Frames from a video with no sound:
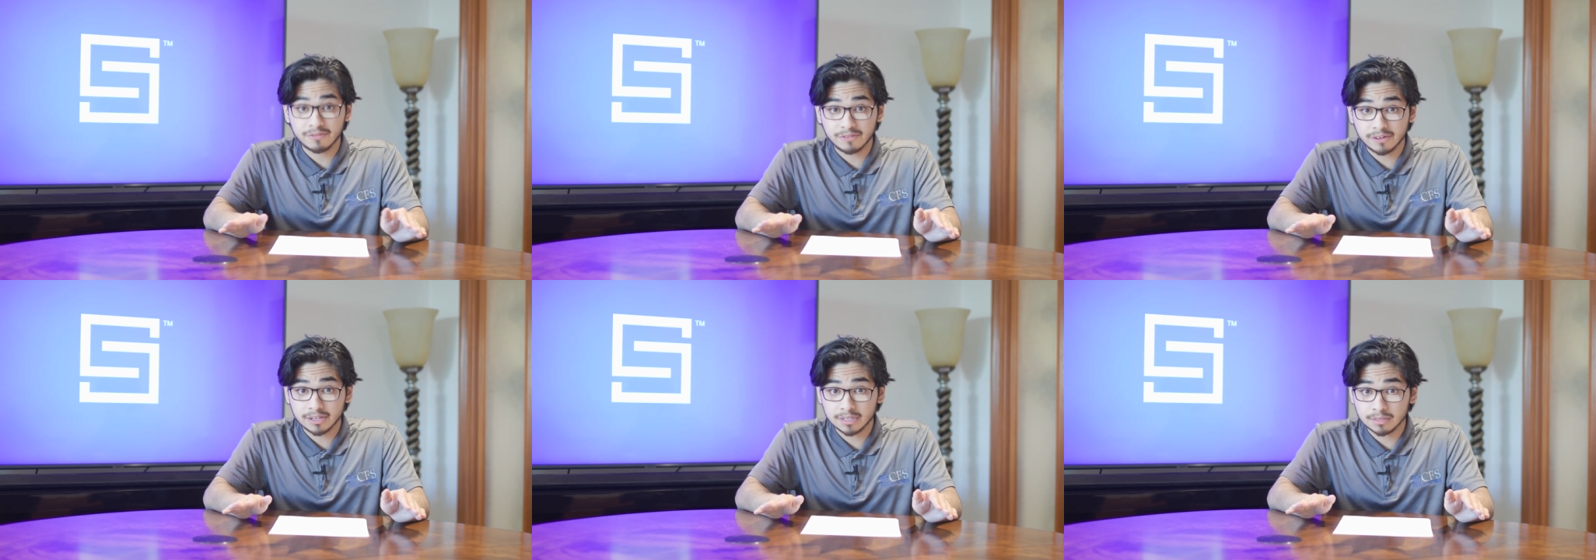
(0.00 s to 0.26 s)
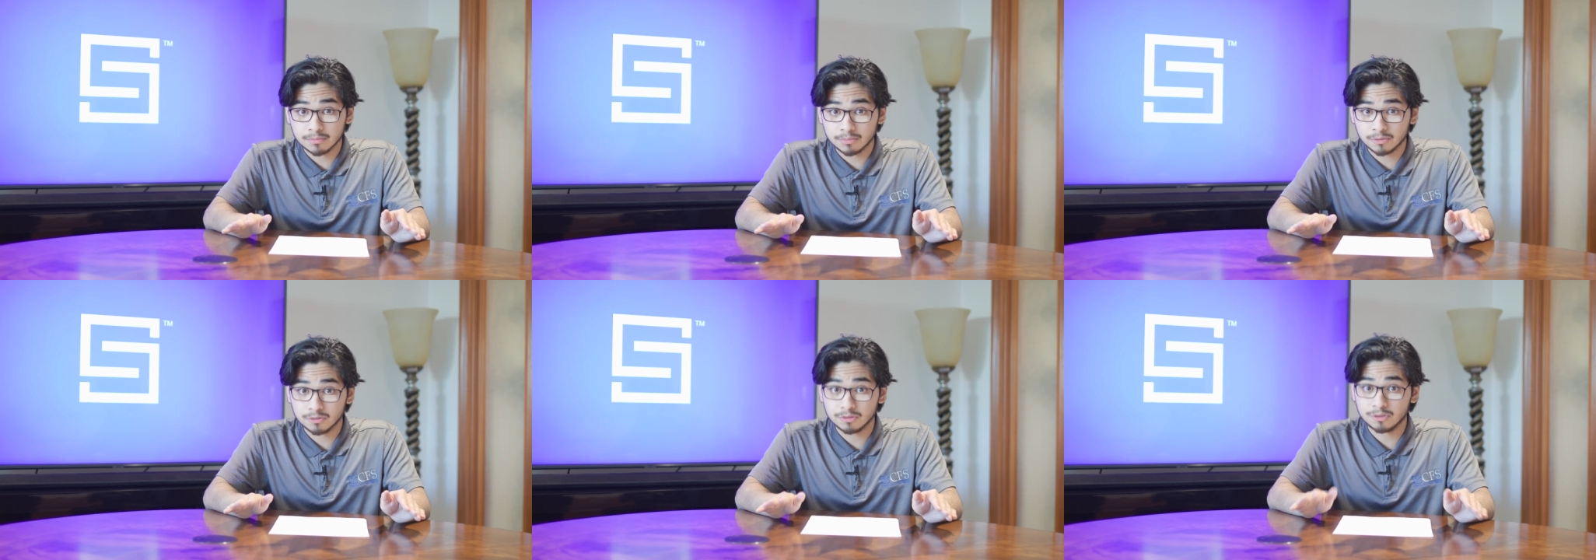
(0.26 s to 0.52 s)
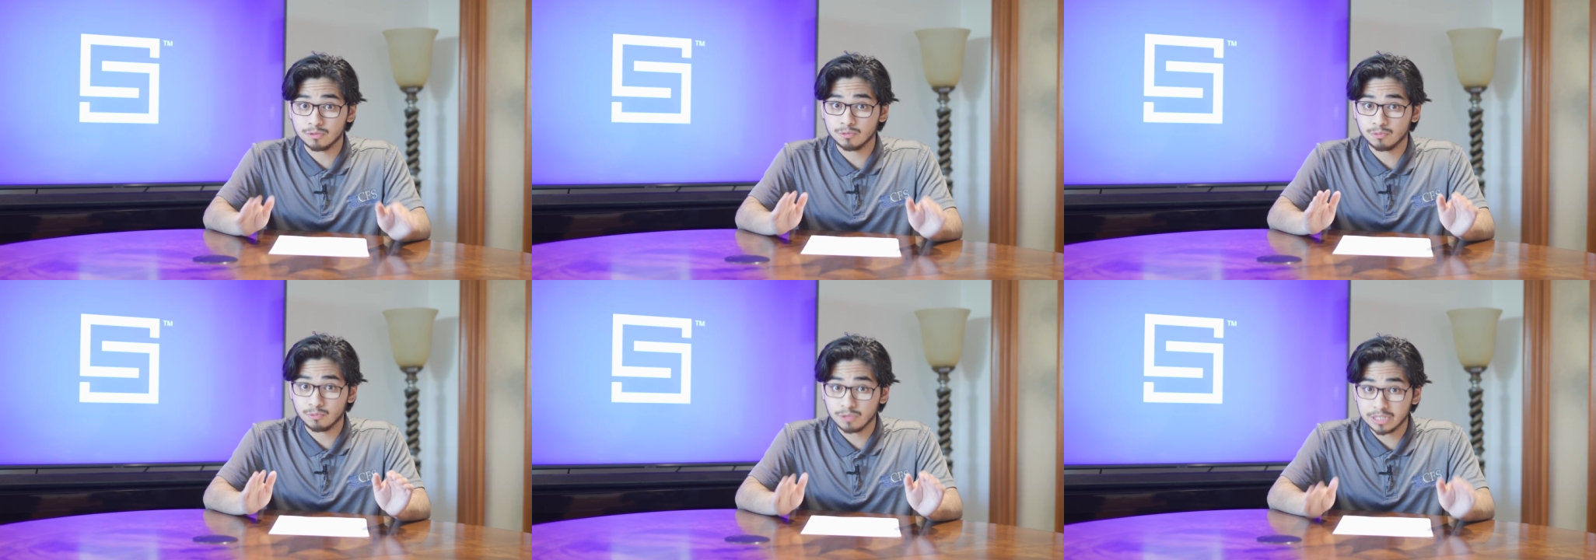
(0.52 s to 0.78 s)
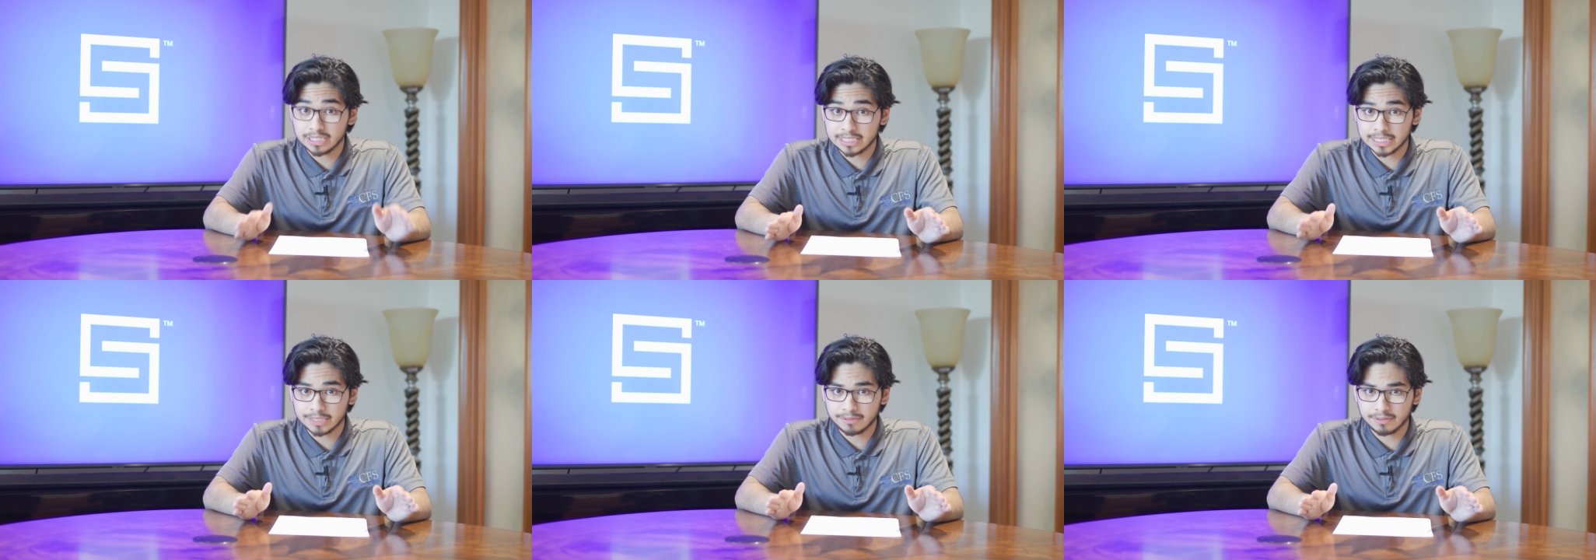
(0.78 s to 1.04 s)
available to
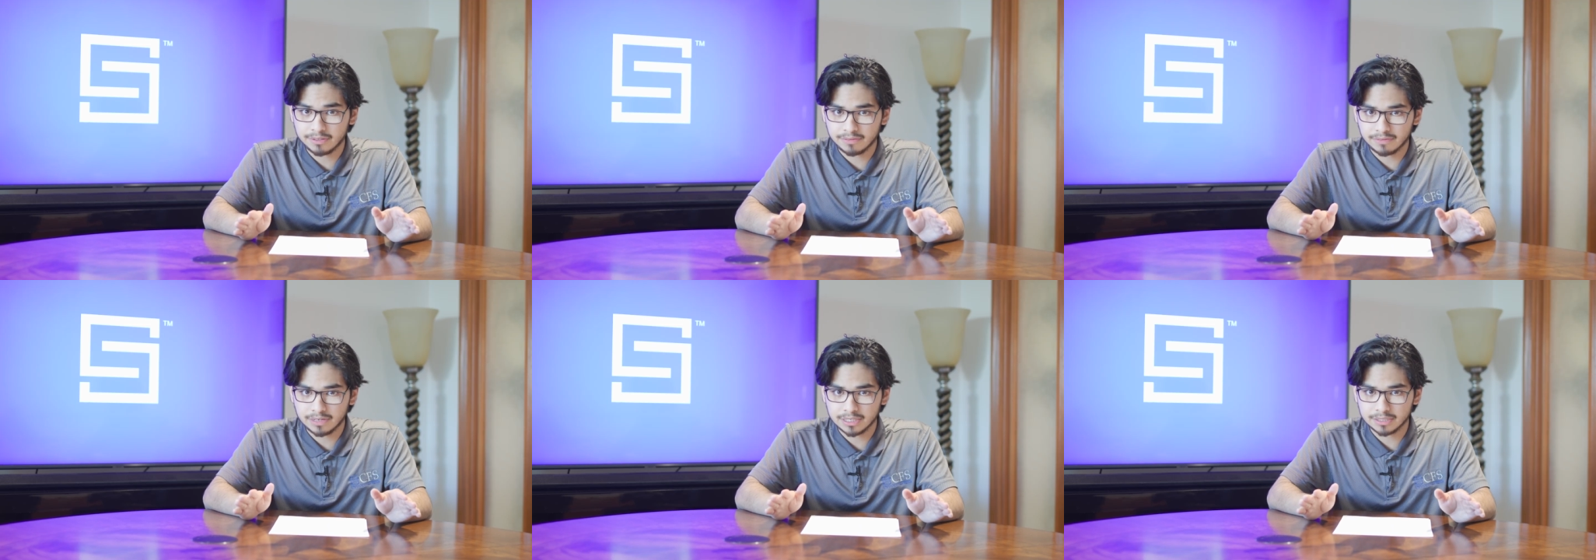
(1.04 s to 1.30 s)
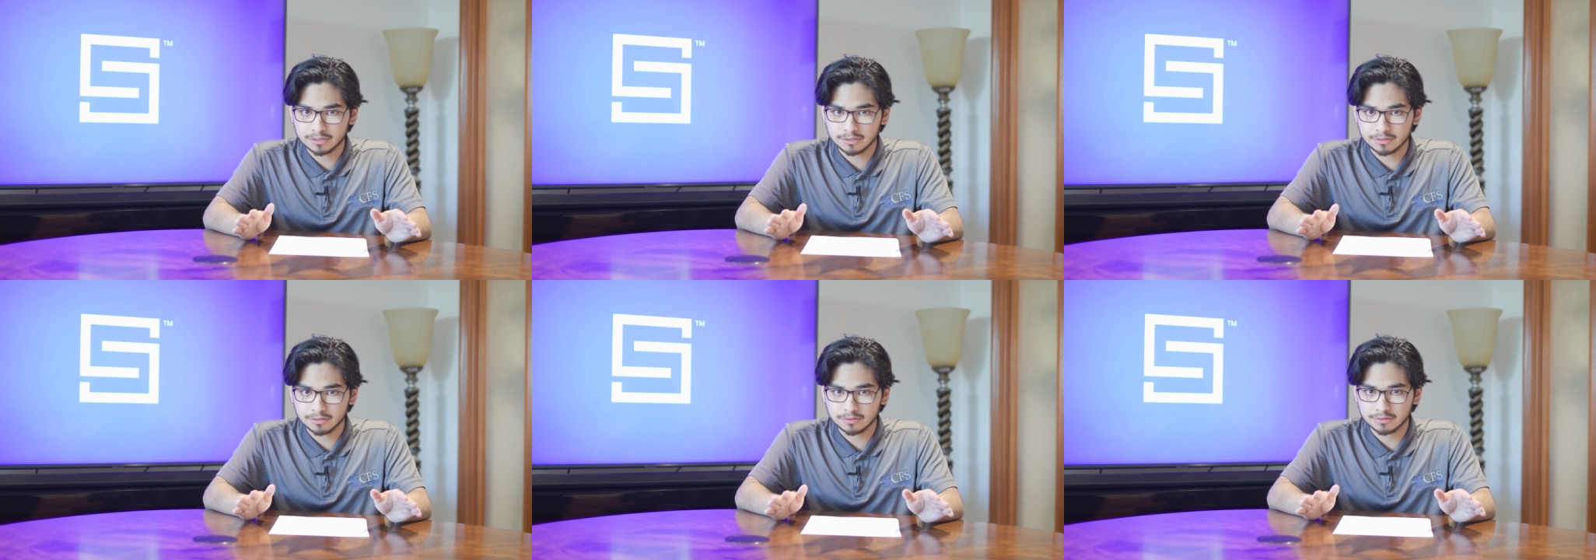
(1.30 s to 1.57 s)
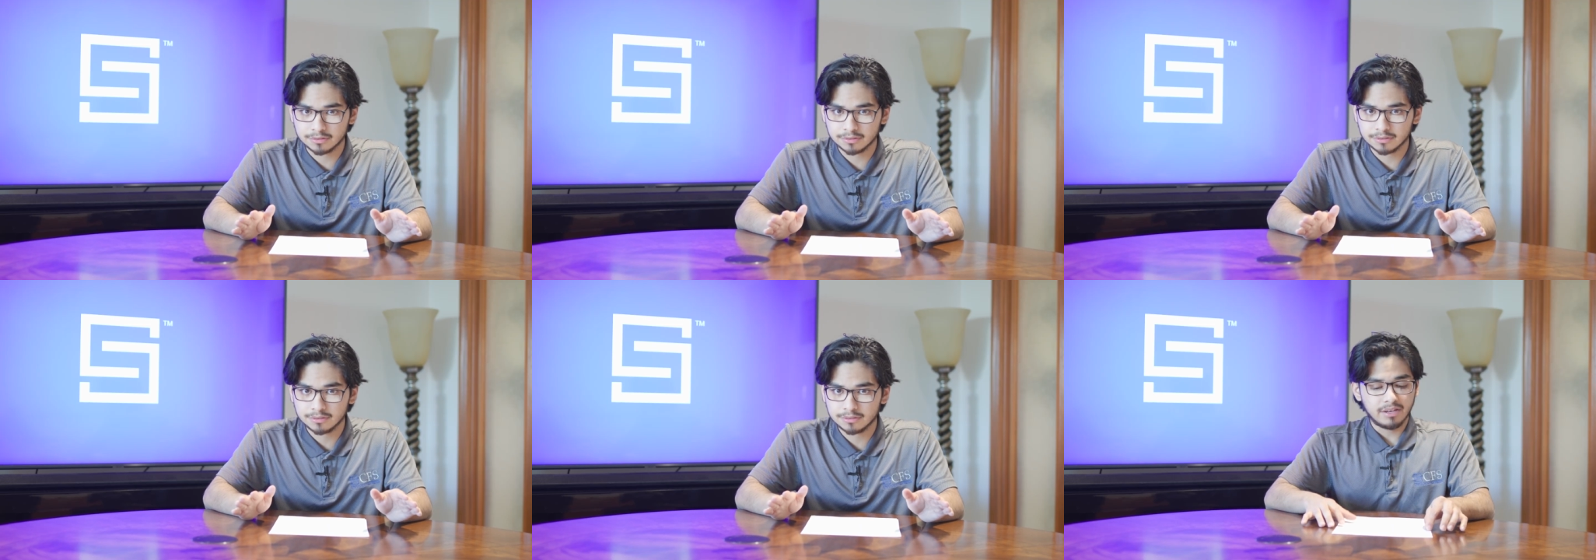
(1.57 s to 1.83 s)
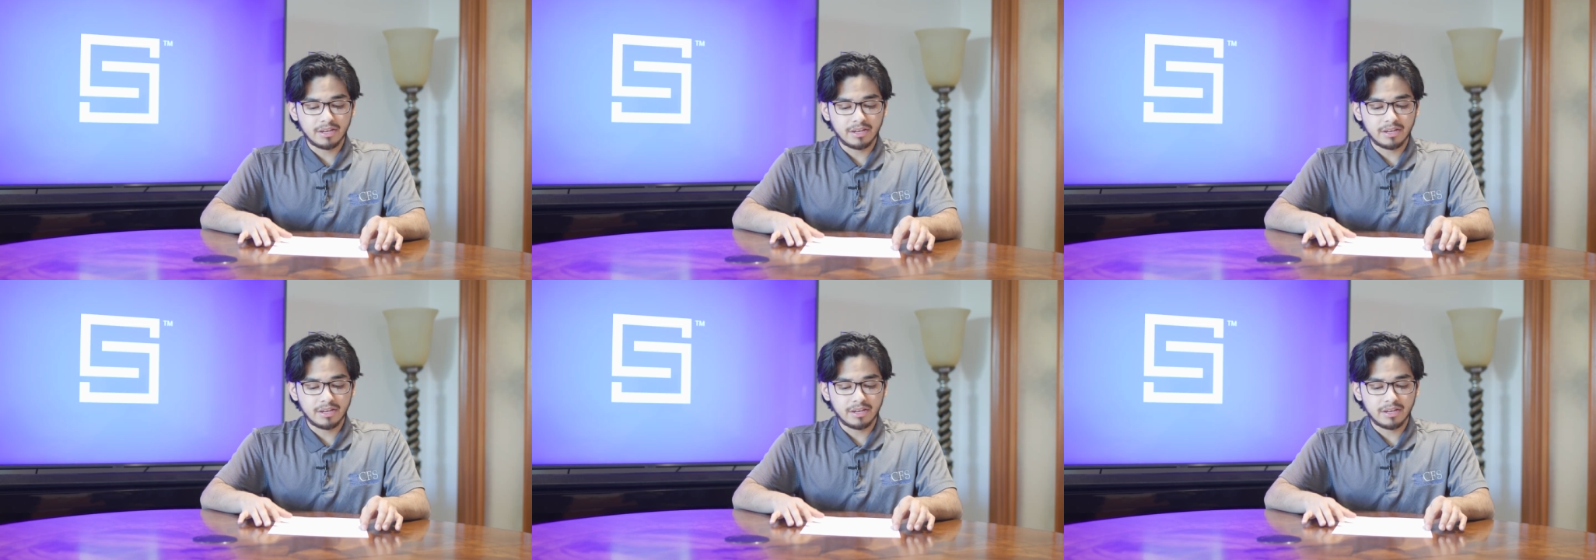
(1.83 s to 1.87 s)
retail investors.